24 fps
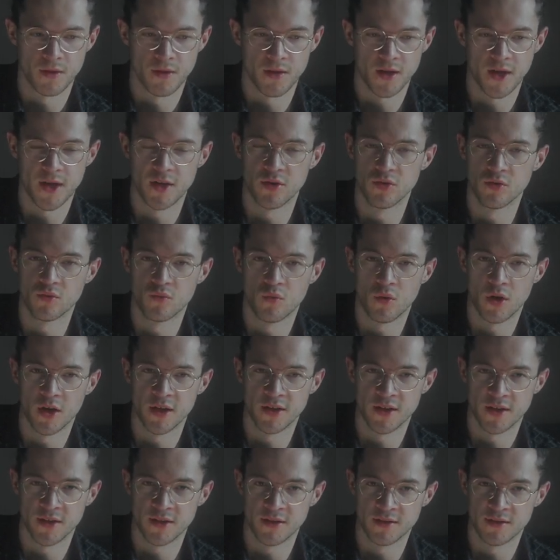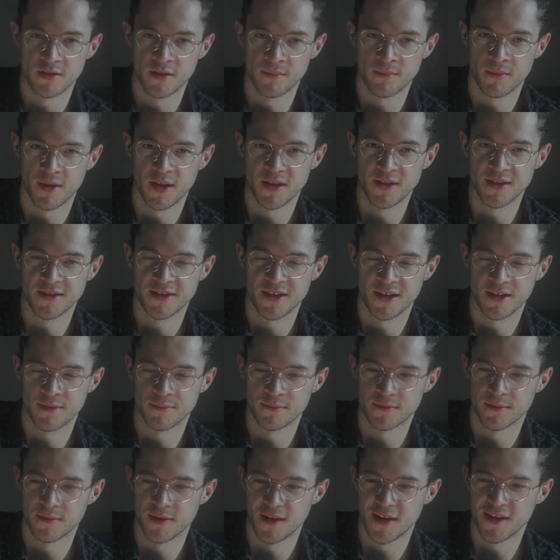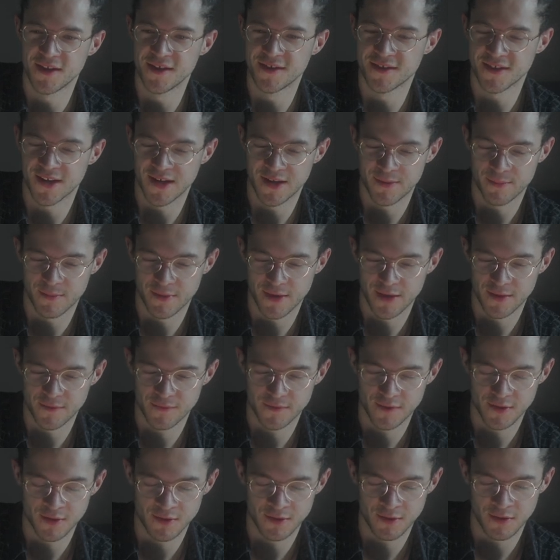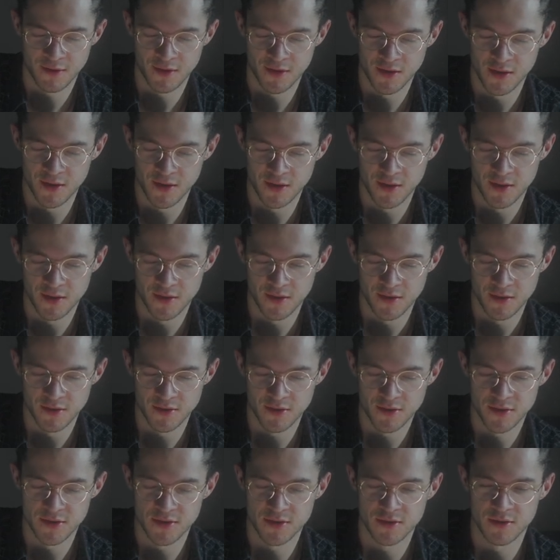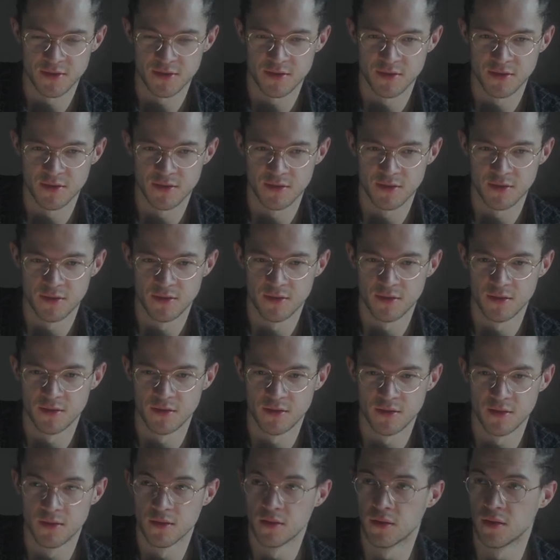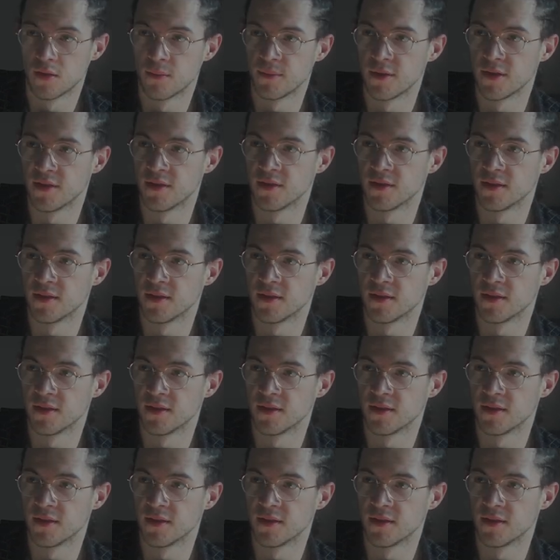I know why I eat them. Anytime I feel just a bit